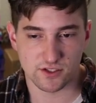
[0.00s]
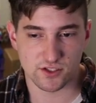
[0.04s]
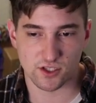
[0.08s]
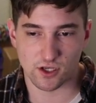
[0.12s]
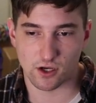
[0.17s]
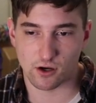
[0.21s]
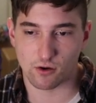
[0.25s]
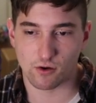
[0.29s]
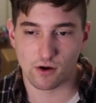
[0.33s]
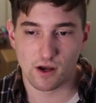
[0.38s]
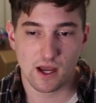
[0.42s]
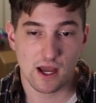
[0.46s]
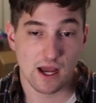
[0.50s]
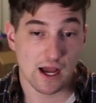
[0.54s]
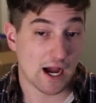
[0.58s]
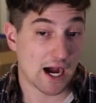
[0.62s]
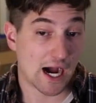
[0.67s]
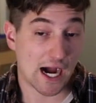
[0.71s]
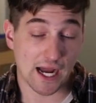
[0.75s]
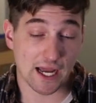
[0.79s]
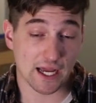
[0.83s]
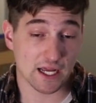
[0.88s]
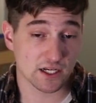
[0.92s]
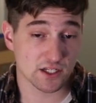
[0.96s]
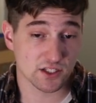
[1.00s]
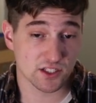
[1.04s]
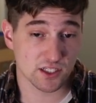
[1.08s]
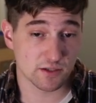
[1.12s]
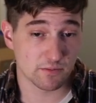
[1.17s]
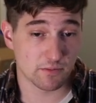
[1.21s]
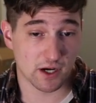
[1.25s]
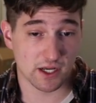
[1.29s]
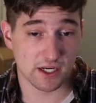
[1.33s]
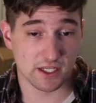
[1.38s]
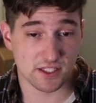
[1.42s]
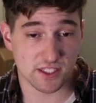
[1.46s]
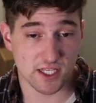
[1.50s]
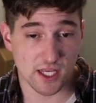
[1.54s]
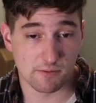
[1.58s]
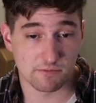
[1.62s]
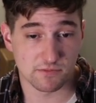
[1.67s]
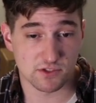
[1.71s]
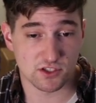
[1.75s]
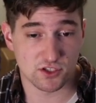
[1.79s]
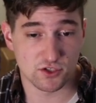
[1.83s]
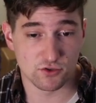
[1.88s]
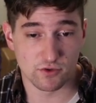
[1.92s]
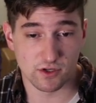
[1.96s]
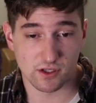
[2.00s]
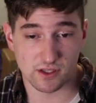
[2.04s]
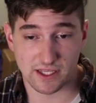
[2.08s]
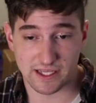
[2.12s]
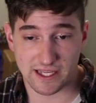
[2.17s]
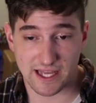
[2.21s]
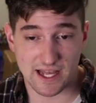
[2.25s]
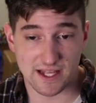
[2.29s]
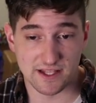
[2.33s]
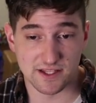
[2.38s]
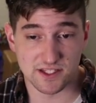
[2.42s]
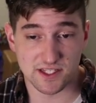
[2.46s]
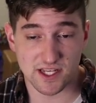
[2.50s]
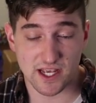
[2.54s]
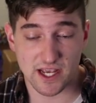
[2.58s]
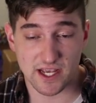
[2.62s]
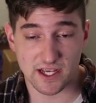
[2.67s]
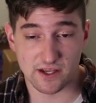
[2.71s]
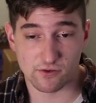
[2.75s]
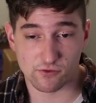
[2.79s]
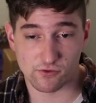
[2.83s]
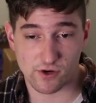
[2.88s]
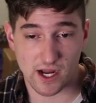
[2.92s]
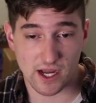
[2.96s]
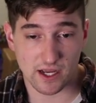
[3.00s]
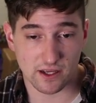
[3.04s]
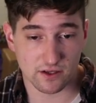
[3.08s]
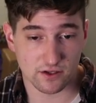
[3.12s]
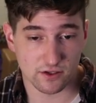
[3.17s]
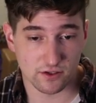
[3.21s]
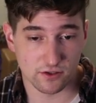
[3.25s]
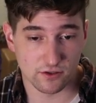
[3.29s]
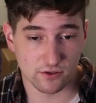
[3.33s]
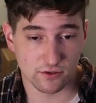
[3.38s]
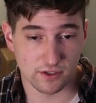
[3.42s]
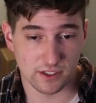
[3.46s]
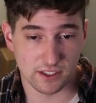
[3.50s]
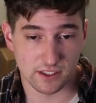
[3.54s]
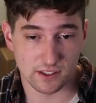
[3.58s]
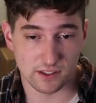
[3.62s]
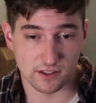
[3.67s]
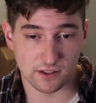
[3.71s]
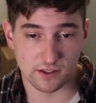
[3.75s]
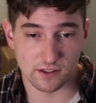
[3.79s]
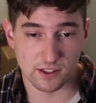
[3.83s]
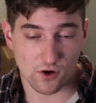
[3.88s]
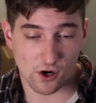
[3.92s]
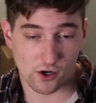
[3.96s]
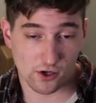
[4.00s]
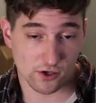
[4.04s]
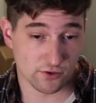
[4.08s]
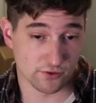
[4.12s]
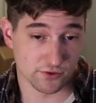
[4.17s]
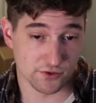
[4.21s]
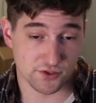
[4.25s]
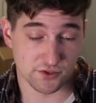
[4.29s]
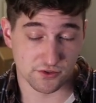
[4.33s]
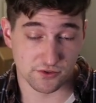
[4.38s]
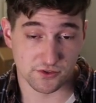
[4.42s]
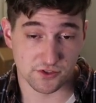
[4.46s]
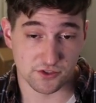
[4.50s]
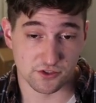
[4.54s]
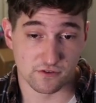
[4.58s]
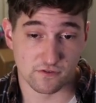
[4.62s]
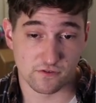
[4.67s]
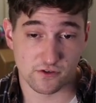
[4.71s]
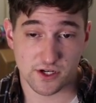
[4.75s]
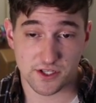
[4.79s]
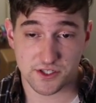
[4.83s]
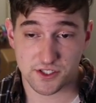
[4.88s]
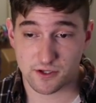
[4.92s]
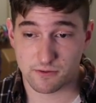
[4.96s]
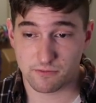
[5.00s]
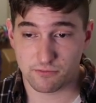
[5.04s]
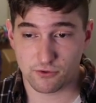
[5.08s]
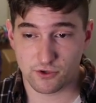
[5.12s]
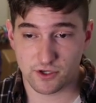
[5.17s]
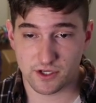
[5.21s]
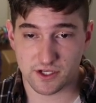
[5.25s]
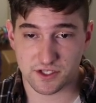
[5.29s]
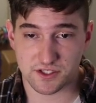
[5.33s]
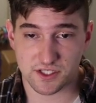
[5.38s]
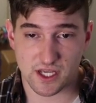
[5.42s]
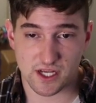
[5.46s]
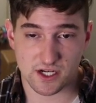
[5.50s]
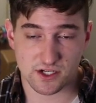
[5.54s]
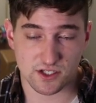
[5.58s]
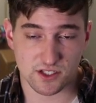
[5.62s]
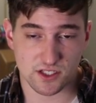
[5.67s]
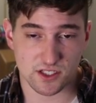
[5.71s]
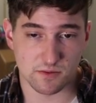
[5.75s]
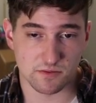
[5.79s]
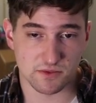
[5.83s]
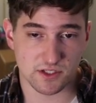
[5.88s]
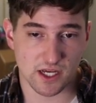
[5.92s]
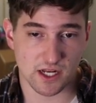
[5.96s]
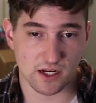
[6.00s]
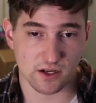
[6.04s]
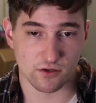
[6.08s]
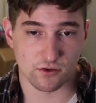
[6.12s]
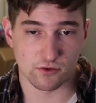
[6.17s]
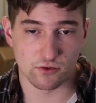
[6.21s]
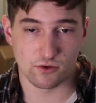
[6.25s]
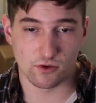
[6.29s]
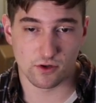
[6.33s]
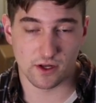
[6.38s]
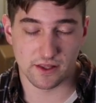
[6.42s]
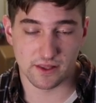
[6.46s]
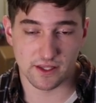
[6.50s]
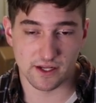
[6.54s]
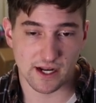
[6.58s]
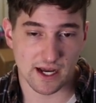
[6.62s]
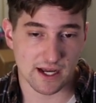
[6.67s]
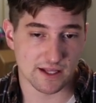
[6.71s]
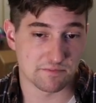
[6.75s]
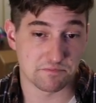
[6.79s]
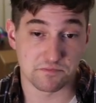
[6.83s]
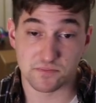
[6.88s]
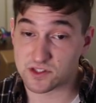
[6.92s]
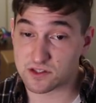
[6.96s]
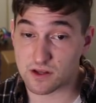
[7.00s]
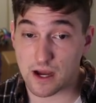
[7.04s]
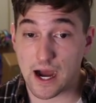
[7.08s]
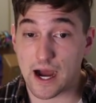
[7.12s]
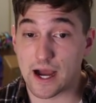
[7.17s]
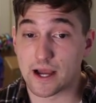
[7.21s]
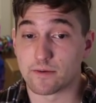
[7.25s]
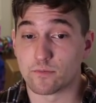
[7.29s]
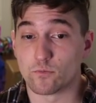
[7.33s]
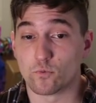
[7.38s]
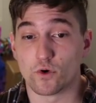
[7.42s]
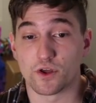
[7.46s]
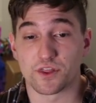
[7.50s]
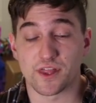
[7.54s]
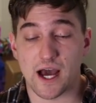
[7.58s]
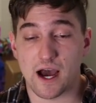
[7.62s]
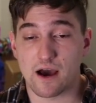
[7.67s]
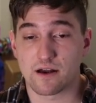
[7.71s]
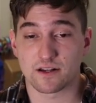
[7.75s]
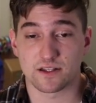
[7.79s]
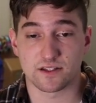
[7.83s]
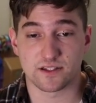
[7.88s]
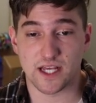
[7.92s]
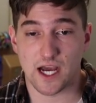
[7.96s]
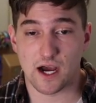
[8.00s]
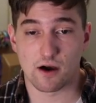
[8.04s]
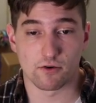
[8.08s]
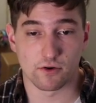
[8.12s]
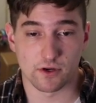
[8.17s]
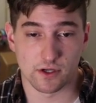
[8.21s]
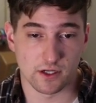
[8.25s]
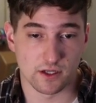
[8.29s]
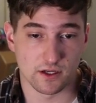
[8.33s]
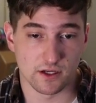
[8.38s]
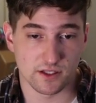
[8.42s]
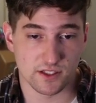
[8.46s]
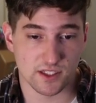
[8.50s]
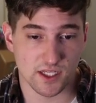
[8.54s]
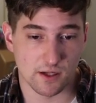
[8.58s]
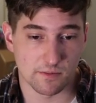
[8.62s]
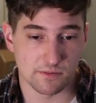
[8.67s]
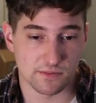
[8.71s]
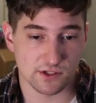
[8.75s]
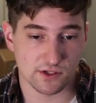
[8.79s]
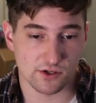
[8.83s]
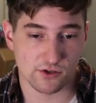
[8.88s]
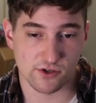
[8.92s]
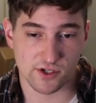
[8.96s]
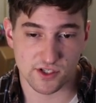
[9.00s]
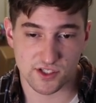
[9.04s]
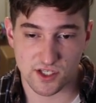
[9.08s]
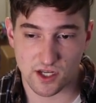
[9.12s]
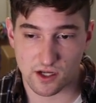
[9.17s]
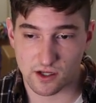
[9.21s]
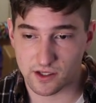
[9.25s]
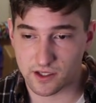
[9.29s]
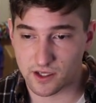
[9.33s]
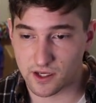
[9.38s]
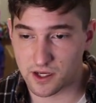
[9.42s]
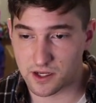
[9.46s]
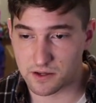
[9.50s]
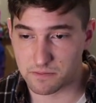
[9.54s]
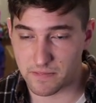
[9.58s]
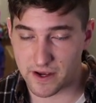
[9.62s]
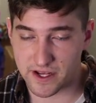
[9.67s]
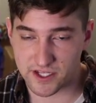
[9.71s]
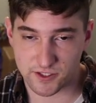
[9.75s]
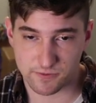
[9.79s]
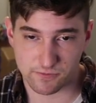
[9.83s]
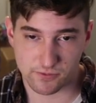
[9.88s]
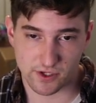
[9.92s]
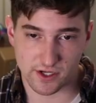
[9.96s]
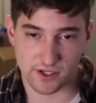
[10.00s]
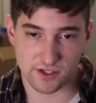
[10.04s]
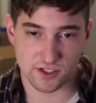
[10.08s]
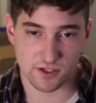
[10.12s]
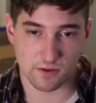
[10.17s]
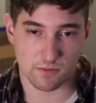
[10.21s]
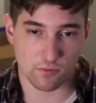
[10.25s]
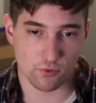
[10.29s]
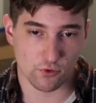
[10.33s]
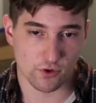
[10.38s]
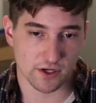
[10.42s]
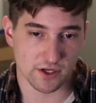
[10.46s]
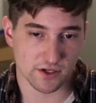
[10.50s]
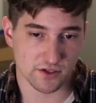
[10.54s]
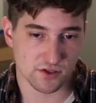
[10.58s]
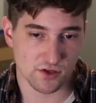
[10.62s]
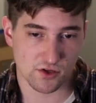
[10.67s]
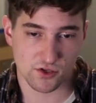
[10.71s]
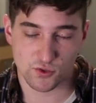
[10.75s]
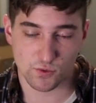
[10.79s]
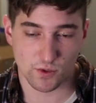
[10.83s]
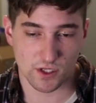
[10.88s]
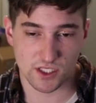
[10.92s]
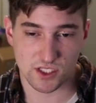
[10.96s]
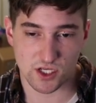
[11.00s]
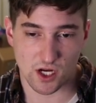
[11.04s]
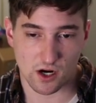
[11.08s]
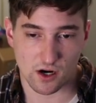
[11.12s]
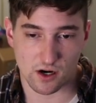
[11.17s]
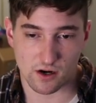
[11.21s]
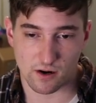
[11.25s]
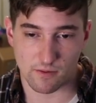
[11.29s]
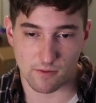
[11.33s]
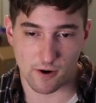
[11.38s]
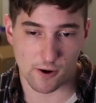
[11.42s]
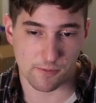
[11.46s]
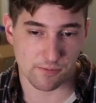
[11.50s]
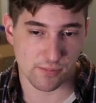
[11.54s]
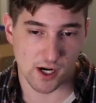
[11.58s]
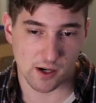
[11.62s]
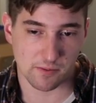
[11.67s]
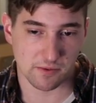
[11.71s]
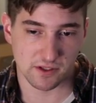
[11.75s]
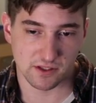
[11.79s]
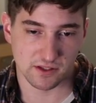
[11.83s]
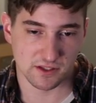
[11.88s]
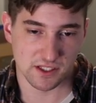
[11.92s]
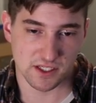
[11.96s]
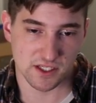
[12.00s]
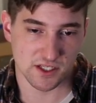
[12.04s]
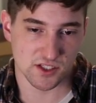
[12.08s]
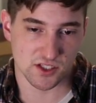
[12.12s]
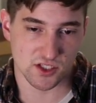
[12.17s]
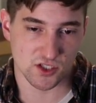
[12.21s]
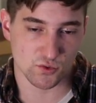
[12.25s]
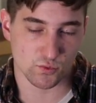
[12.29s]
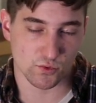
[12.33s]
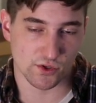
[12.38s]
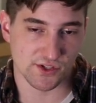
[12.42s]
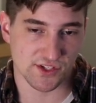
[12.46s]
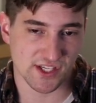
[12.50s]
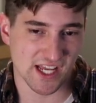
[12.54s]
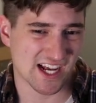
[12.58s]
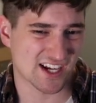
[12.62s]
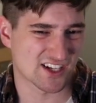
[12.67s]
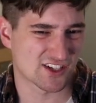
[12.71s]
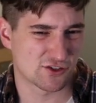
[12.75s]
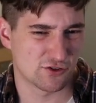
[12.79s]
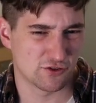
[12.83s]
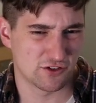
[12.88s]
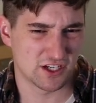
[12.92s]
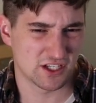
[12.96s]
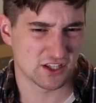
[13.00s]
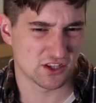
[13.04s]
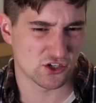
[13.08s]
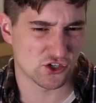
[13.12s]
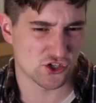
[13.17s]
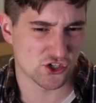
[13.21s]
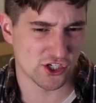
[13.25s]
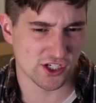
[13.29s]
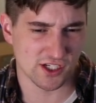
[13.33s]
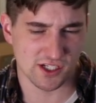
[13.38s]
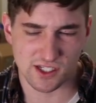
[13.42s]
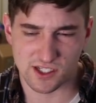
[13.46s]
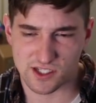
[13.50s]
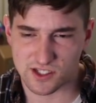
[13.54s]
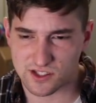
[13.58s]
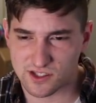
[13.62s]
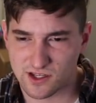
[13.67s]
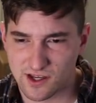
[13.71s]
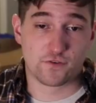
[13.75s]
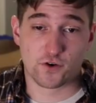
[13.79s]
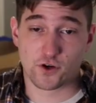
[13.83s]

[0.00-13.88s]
So I honestly might attempt doing like Entei and Raikou in Heart Gold, Soul Silver at some point because that actually seems kind of cool. And then I'm without a doubt gonna attempt Cresselia and Mesprit at some point because those ones are probably the easiest ones, excluding the genies.